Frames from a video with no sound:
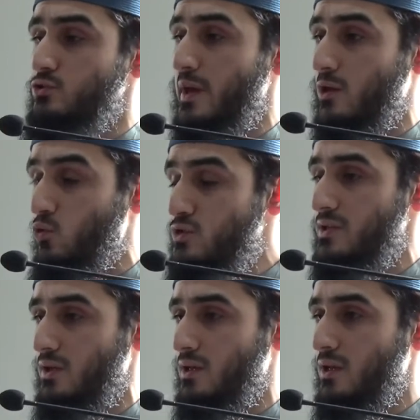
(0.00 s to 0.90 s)
to make
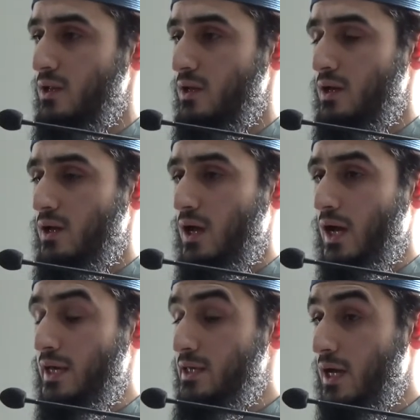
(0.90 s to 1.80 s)
ghusl,
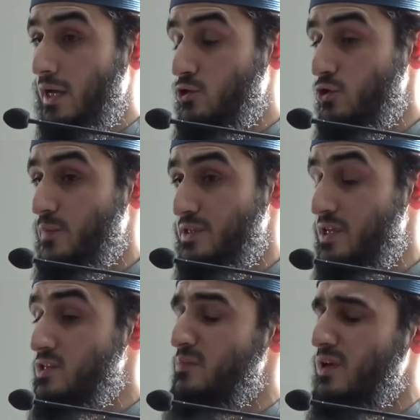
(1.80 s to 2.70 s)
I could
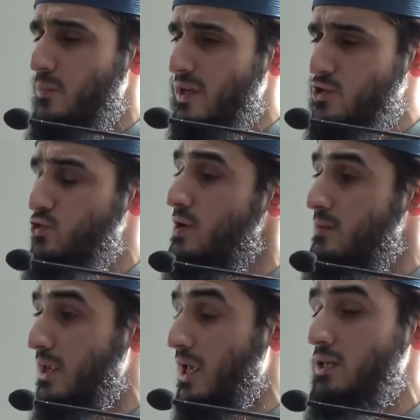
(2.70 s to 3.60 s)
potentially become
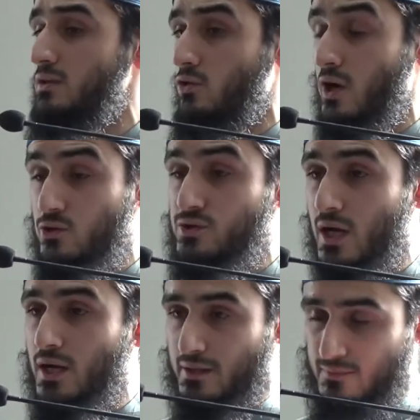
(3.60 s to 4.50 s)
extremely ill or I could
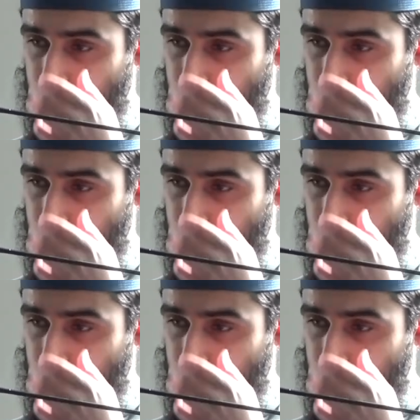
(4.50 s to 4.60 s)
die.